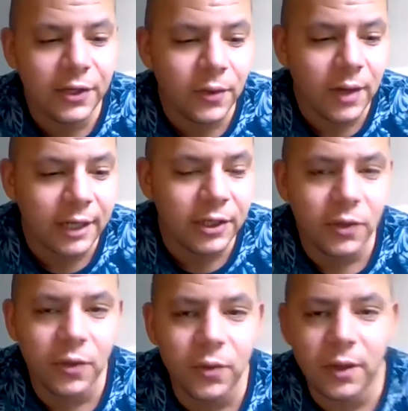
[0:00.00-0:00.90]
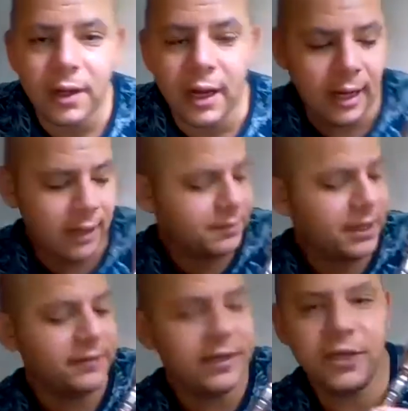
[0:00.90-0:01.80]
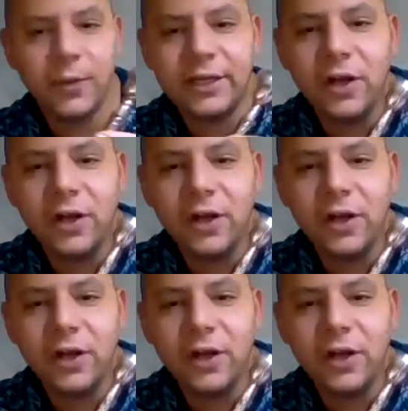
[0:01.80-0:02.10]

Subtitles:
you continuing to